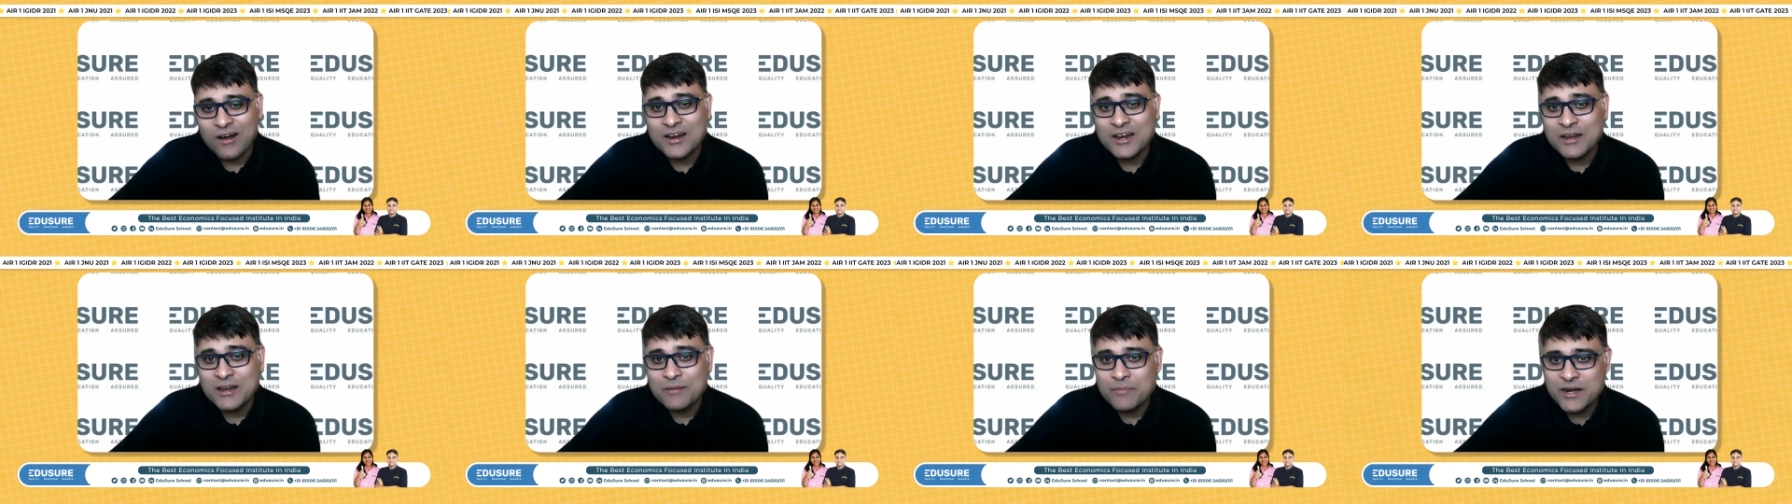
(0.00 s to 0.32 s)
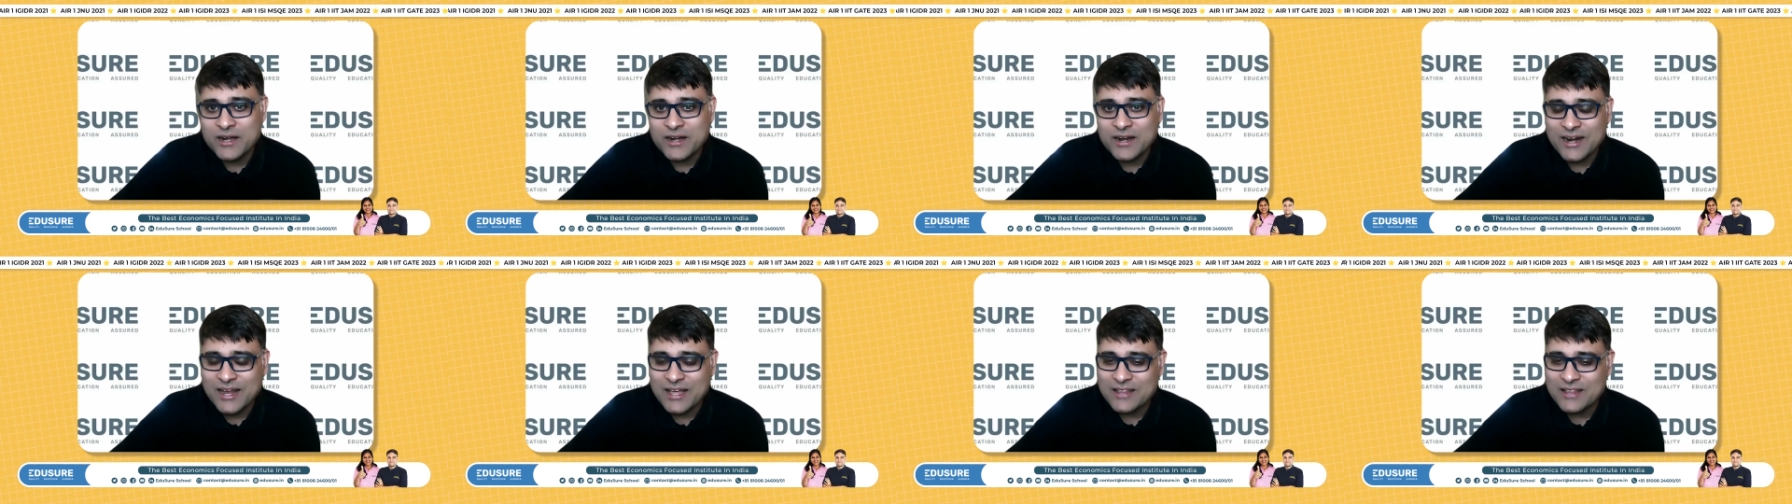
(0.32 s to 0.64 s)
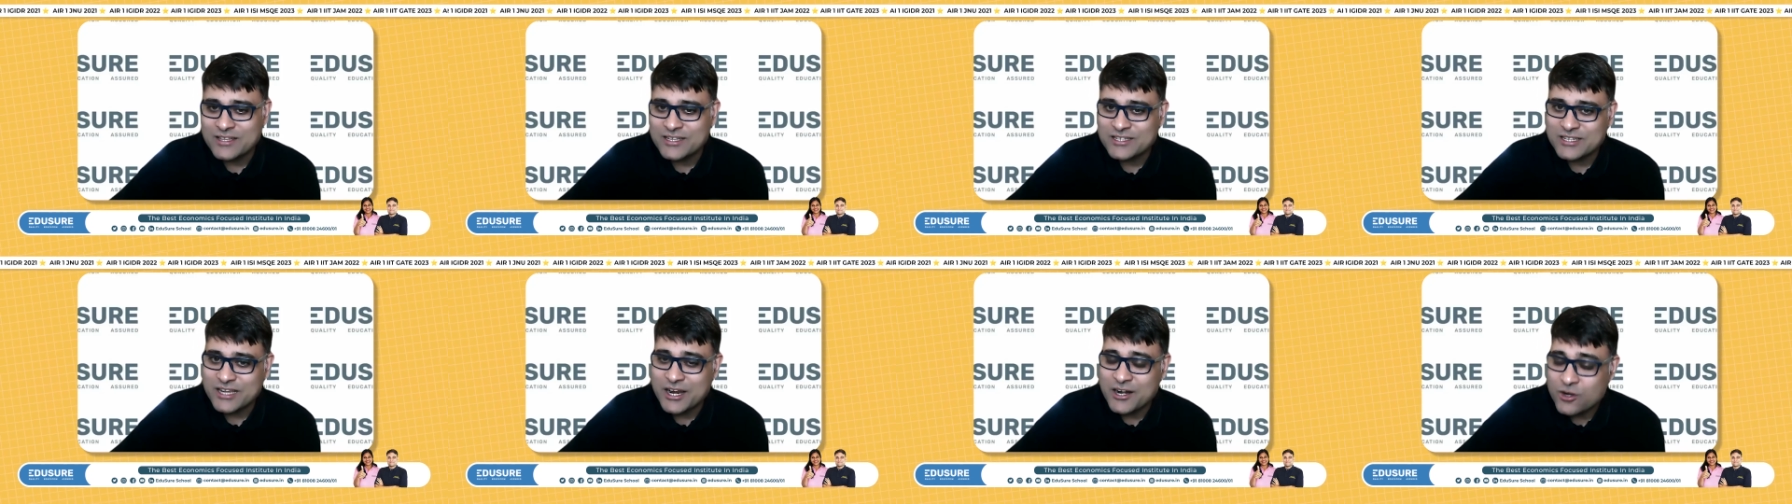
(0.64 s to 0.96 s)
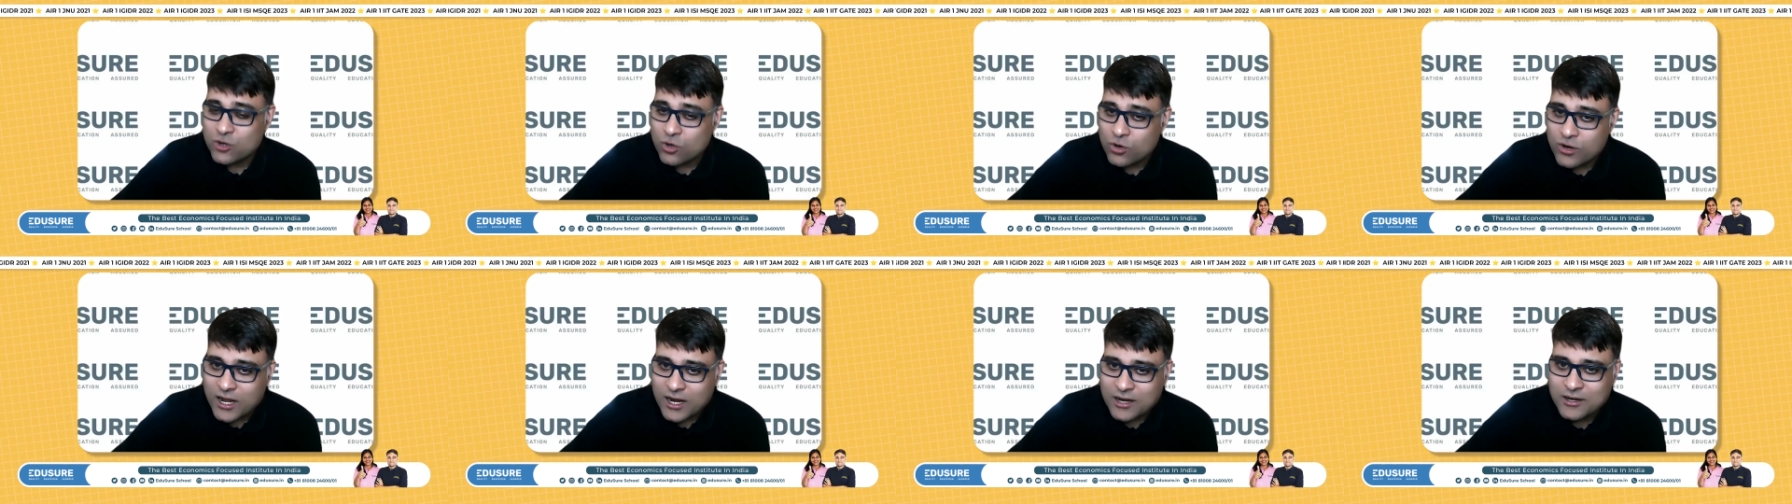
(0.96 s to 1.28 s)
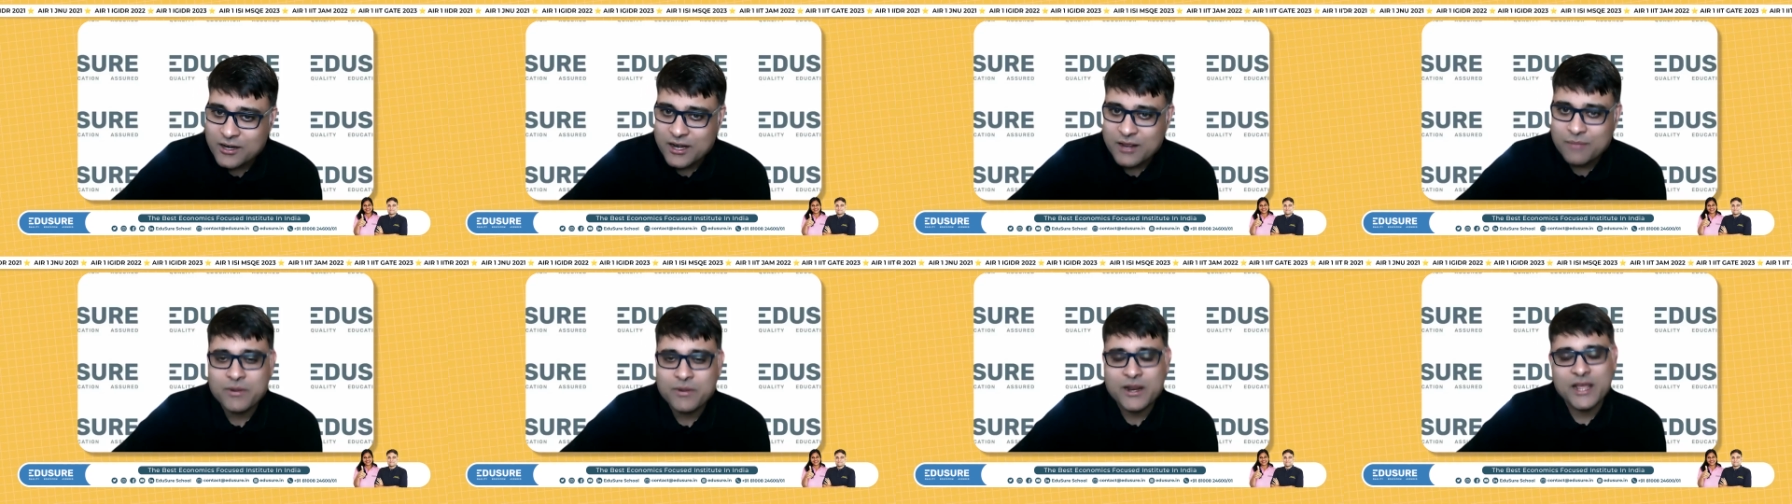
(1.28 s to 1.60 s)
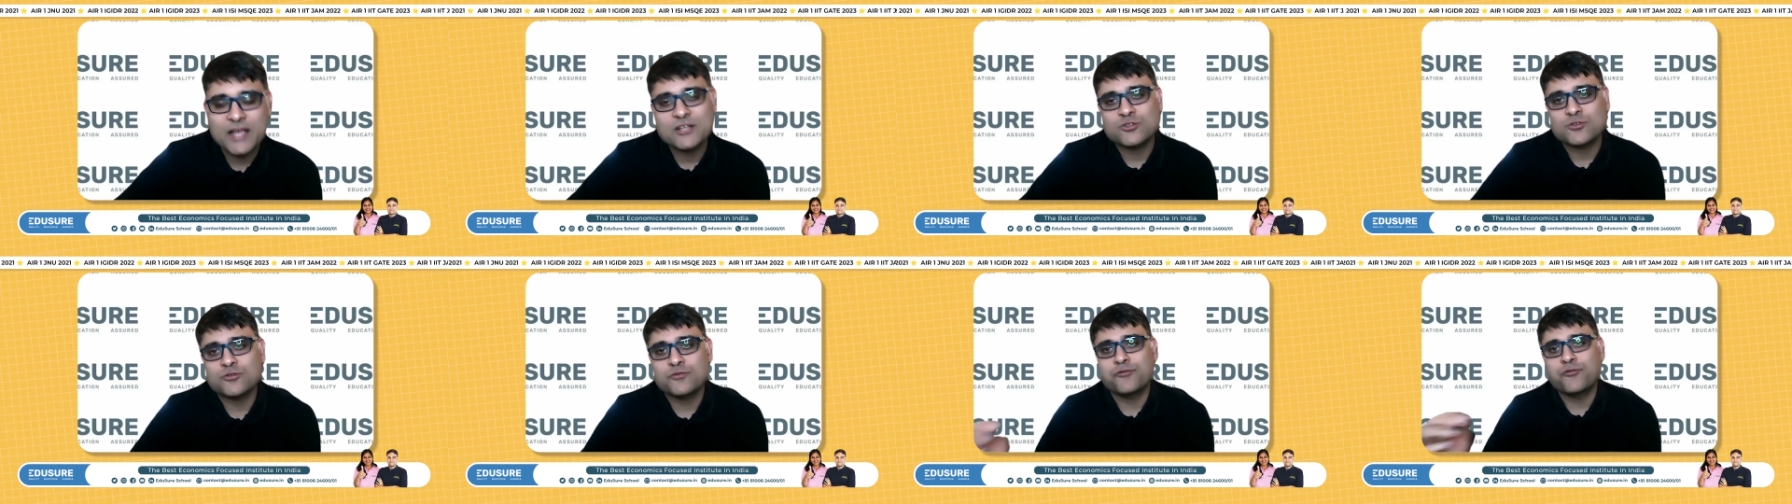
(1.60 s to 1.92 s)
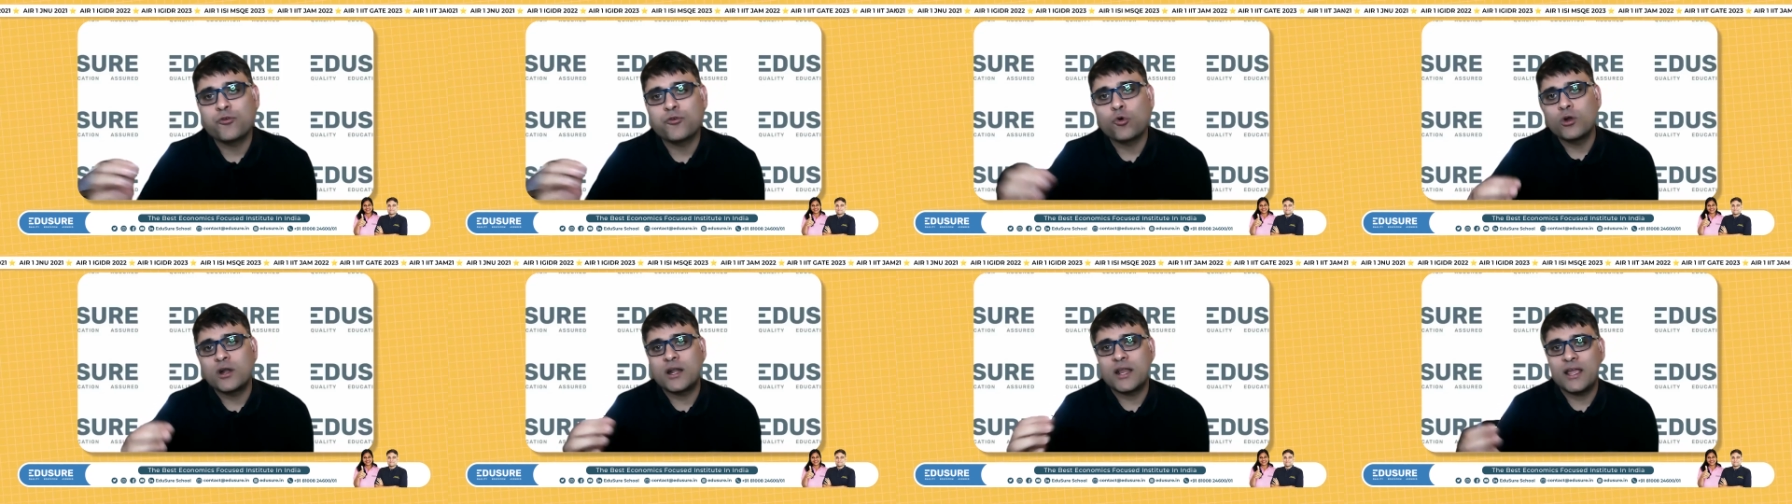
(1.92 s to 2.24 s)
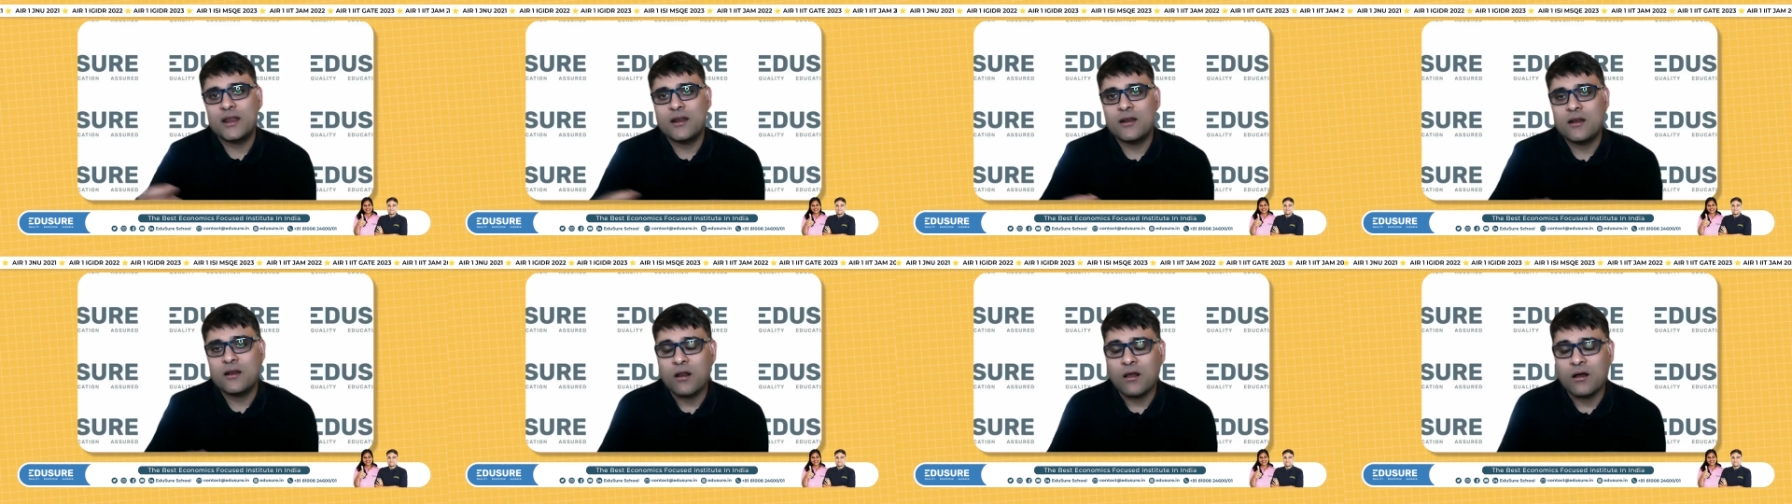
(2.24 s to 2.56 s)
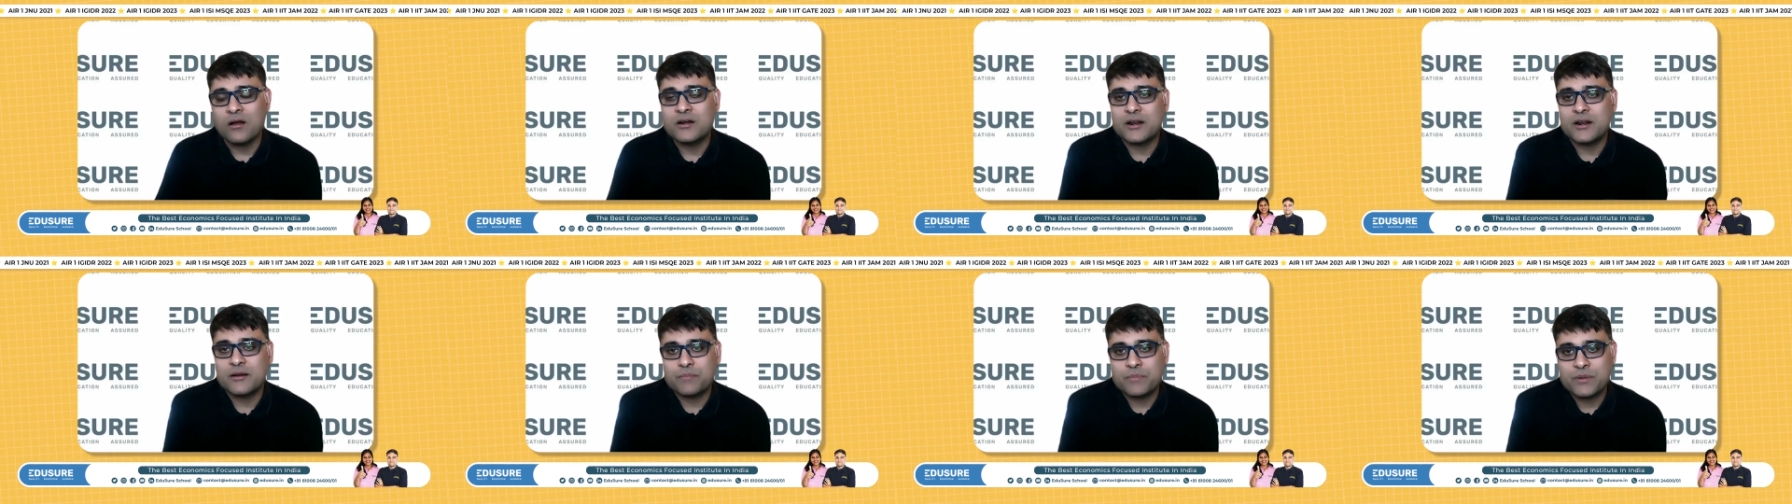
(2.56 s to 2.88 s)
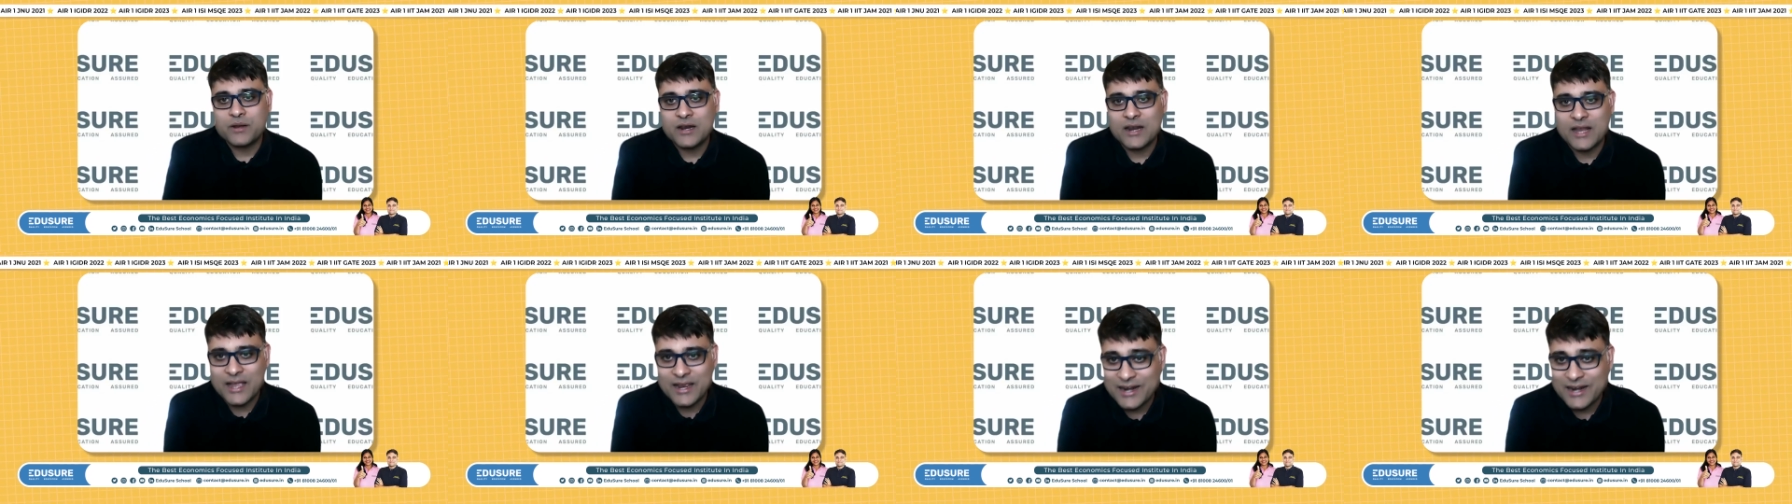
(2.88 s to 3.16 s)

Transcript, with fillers: limited and this introductory price of 14 uh,